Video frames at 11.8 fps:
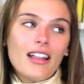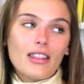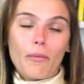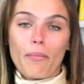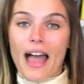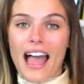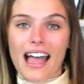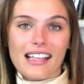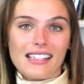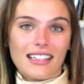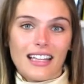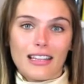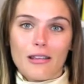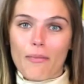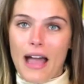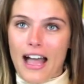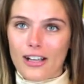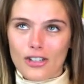the past, and like the
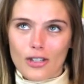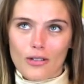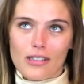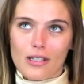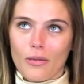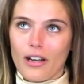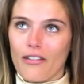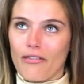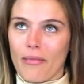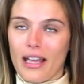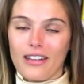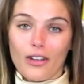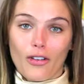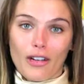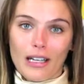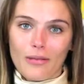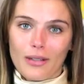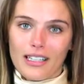past shoots, and what have made the
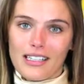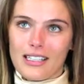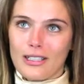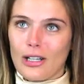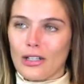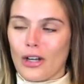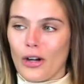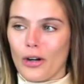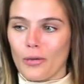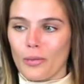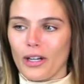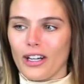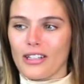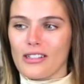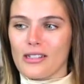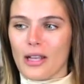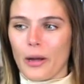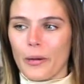great ones, and all the hard work.
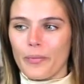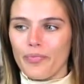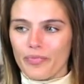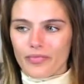So